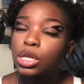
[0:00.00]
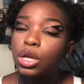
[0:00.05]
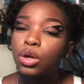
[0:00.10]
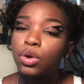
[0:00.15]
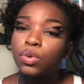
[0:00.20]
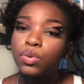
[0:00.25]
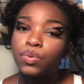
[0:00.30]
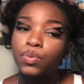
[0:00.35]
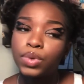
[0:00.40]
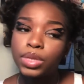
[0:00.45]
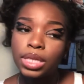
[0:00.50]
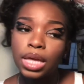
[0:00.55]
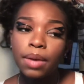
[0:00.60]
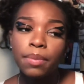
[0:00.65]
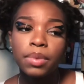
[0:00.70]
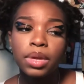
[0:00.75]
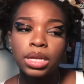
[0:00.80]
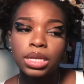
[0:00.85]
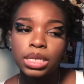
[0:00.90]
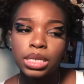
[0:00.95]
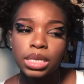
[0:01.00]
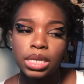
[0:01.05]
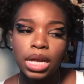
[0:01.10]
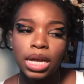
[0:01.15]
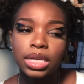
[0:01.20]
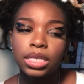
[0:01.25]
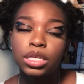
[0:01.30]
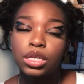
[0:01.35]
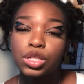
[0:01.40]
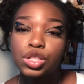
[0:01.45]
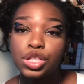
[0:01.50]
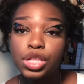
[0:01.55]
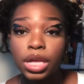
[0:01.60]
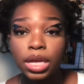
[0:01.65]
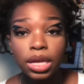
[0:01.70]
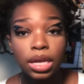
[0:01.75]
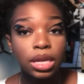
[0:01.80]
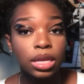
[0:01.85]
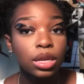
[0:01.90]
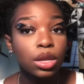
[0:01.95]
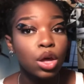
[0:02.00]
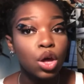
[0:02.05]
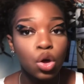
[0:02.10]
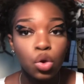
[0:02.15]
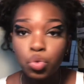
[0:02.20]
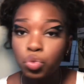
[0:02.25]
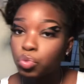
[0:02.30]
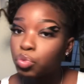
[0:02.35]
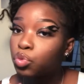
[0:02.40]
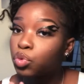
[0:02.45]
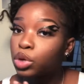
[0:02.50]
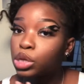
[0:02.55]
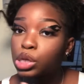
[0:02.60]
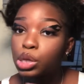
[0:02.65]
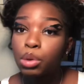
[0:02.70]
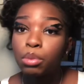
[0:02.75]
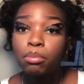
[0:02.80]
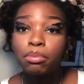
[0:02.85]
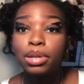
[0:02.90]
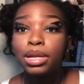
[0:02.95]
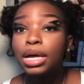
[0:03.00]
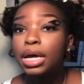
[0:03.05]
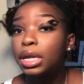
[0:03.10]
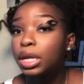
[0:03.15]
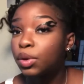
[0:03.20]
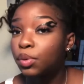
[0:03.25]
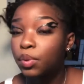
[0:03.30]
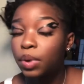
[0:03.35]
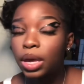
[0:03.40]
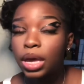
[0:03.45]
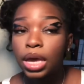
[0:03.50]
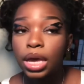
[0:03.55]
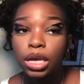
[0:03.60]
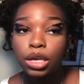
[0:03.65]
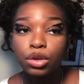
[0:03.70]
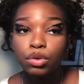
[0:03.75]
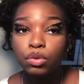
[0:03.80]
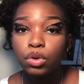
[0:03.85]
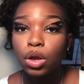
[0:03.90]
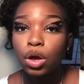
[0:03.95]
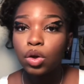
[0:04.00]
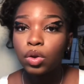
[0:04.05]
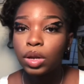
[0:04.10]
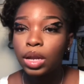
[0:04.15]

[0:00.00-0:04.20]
So what that means, like, the chicken was bloody red, you know.